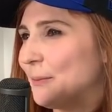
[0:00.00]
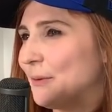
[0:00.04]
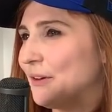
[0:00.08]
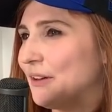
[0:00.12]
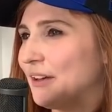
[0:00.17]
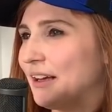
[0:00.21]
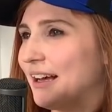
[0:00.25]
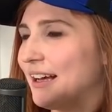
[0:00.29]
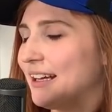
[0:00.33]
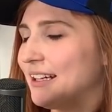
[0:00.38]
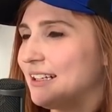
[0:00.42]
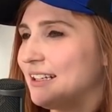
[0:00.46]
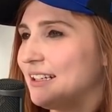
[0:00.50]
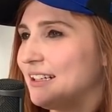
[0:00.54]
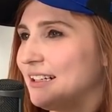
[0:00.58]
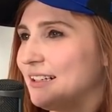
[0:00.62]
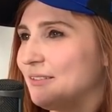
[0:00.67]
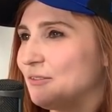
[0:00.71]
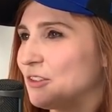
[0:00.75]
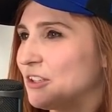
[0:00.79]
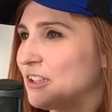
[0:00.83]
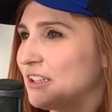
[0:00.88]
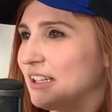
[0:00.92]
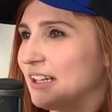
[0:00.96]
But I
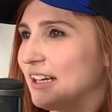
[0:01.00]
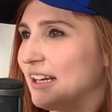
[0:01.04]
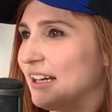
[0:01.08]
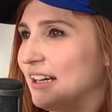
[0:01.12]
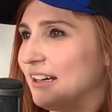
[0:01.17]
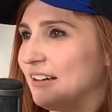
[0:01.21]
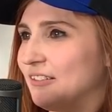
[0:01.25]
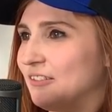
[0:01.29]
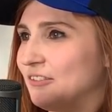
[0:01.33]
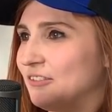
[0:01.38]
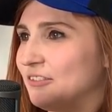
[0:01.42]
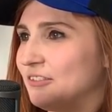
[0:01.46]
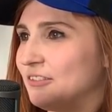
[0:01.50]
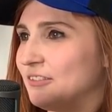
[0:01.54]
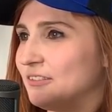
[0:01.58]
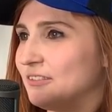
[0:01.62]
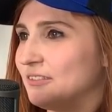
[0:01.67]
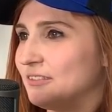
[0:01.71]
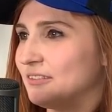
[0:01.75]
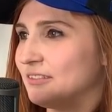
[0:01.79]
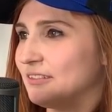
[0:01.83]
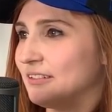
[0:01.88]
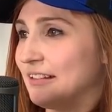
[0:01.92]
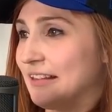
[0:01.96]
didn't really have
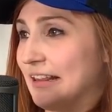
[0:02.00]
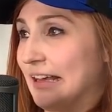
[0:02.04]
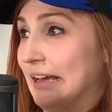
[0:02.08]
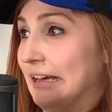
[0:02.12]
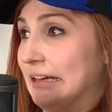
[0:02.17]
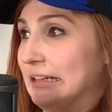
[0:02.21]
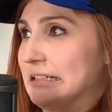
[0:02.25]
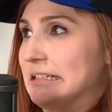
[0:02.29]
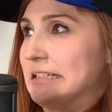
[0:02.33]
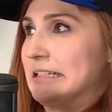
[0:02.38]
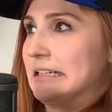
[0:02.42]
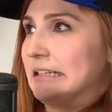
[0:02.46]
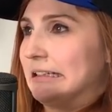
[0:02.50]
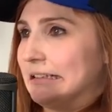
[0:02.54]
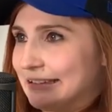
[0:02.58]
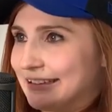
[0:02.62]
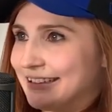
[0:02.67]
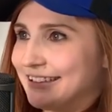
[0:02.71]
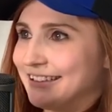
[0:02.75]
that.